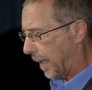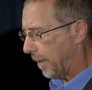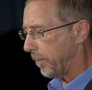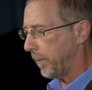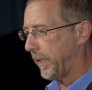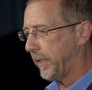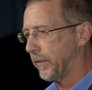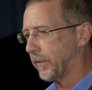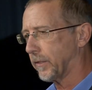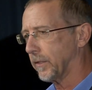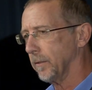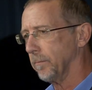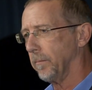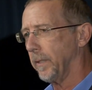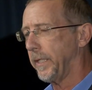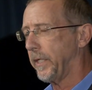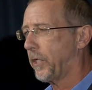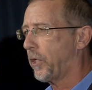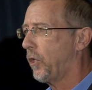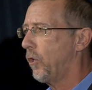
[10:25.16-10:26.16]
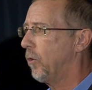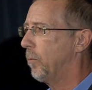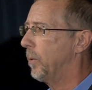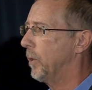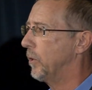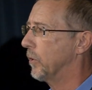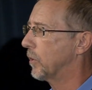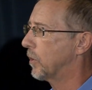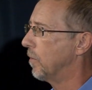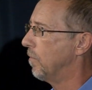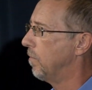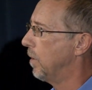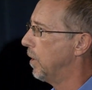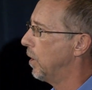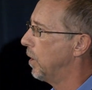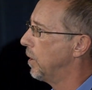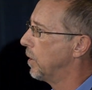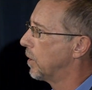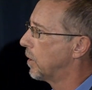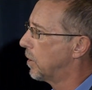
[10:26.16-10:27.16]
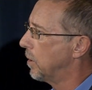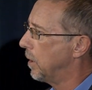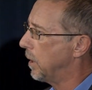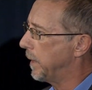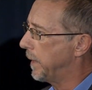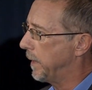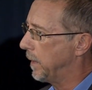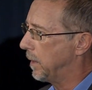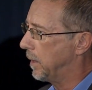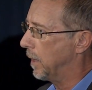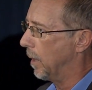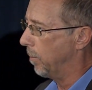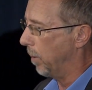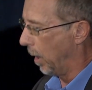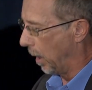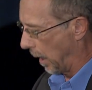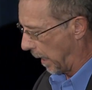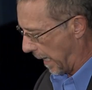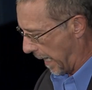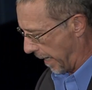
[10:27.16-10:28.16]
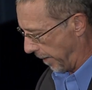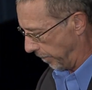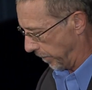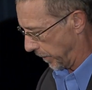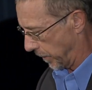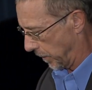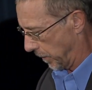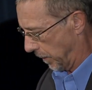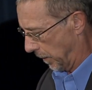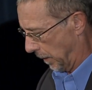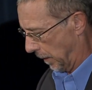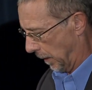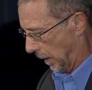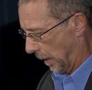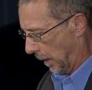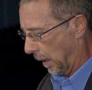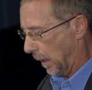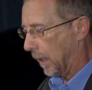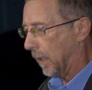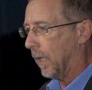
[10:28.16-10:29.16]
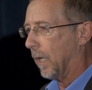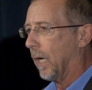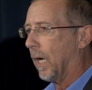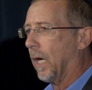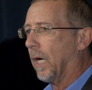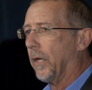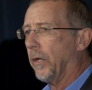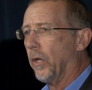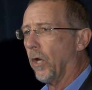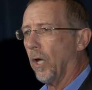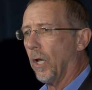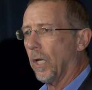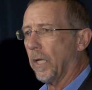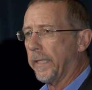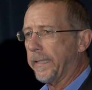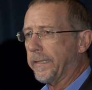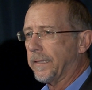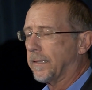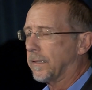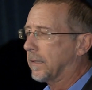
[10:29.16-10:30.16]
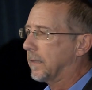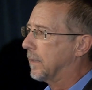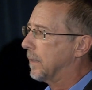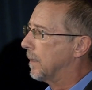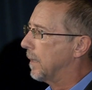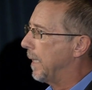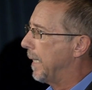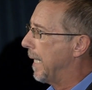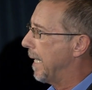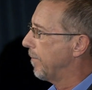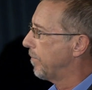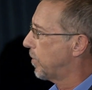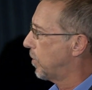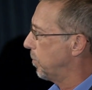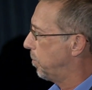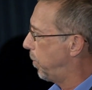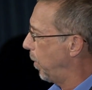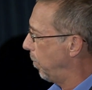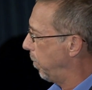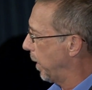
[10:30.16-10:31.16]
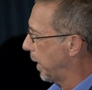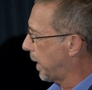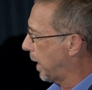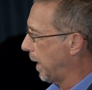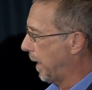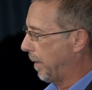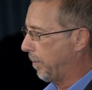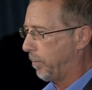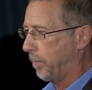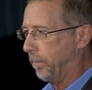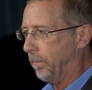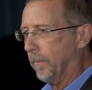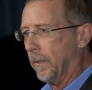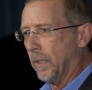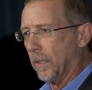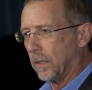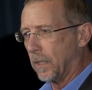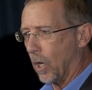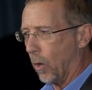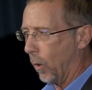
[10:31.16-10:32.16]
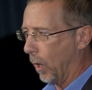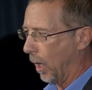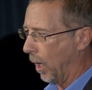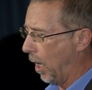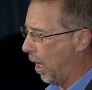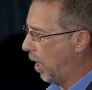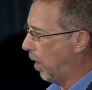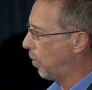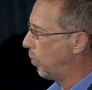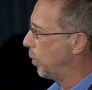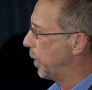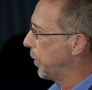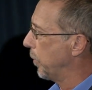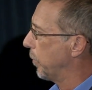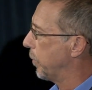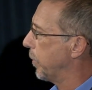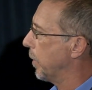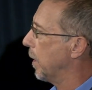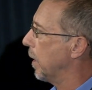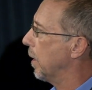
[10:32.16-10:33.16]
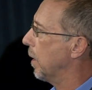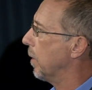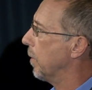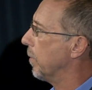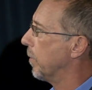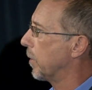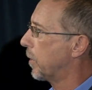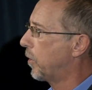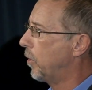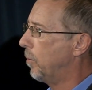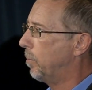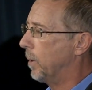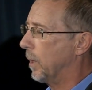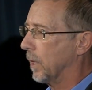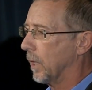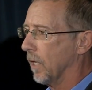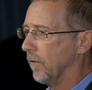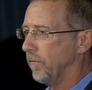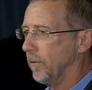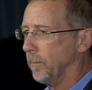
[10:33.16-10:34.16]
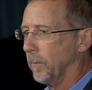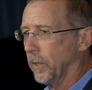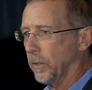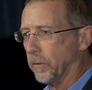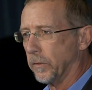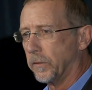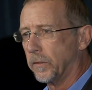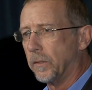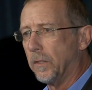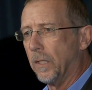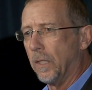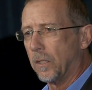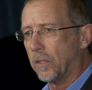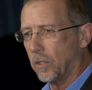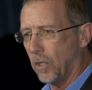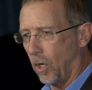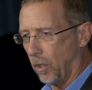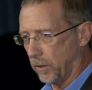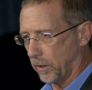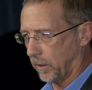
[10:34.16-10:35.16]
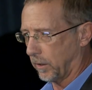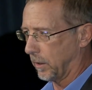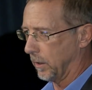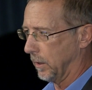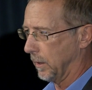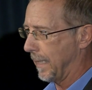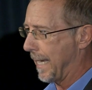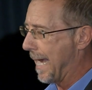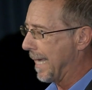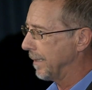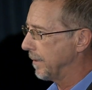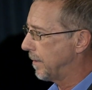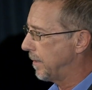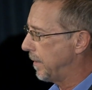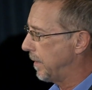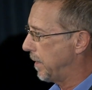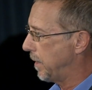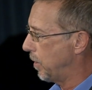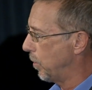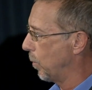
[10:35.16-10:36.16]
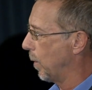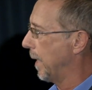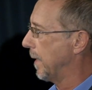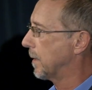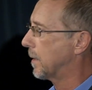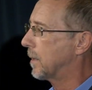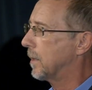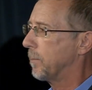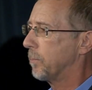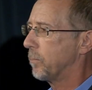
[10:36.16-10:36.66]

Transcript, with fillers: that means that many Cubans have learned to lead double lives. Uh, not least, they have to publicly go along with uh, the Cuban government's constant anti-US